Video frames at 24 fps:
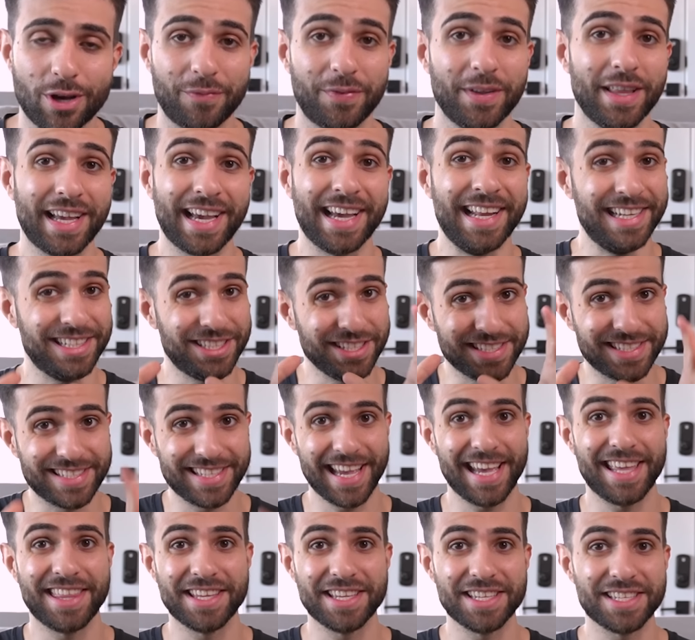I feel like I need to
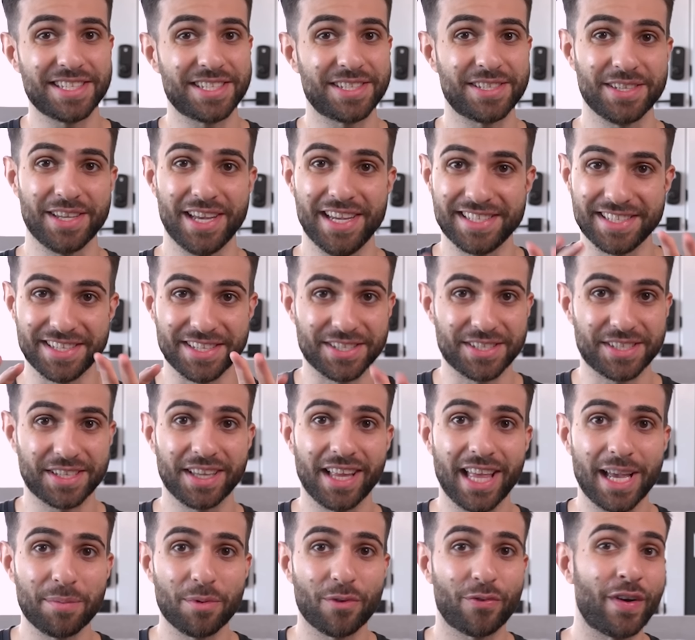say this as a
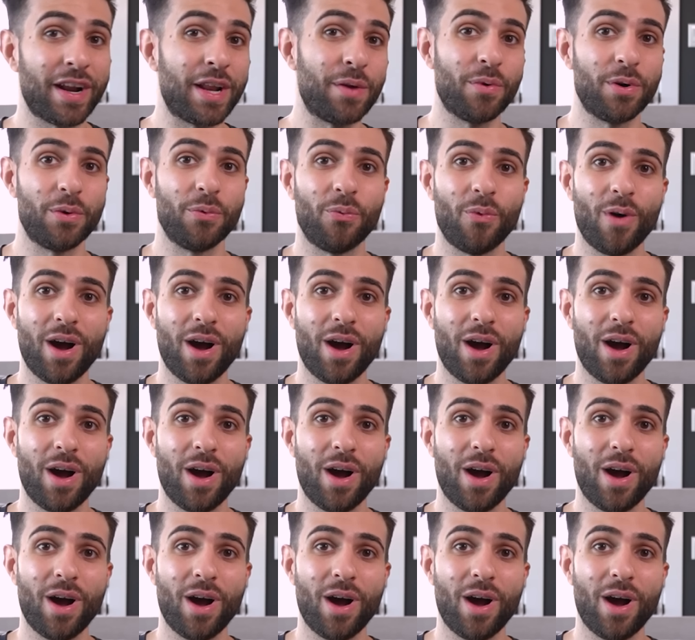disclaimer for anyone